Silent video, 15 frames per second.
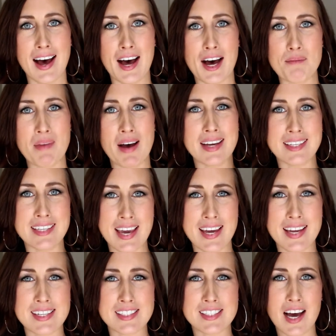
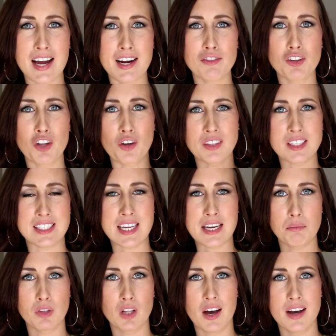Again, it's kind of along the
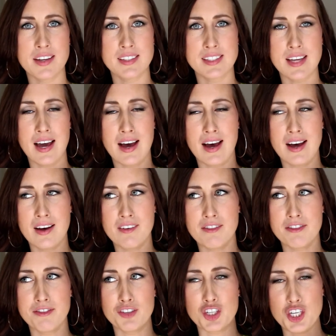same lines
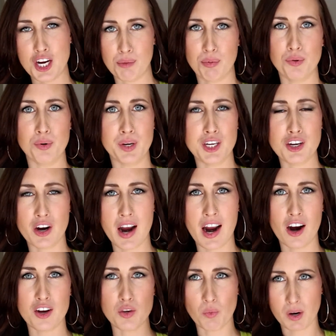of shampooing your
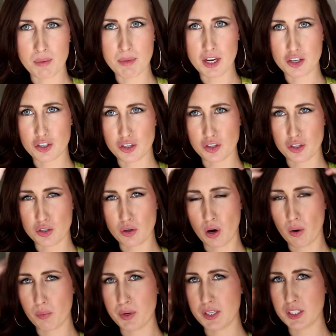hair. You want to make sure that you
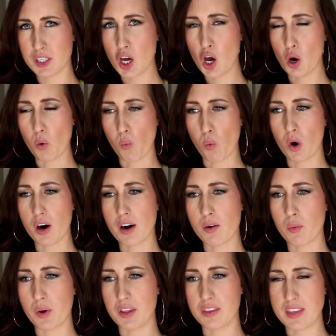always
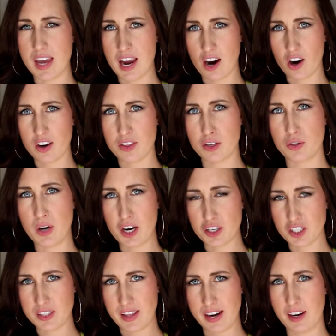work with the hair in the
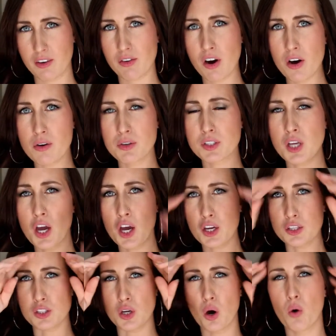direction that it grows.
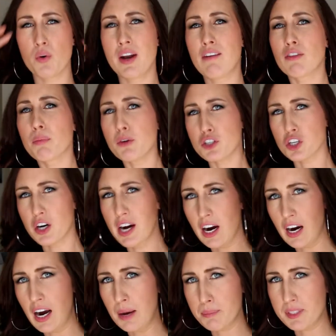So never put your
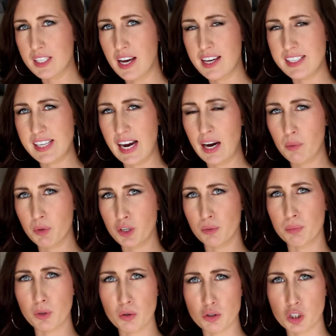hair upside down when
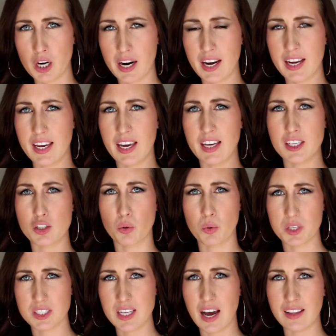you're blow drying it
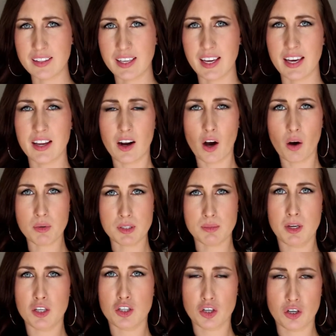or styling it. Always
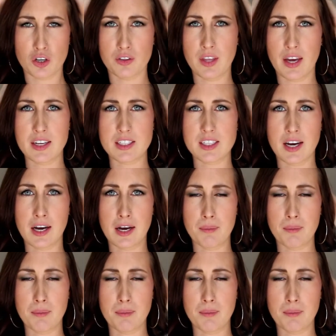make sure that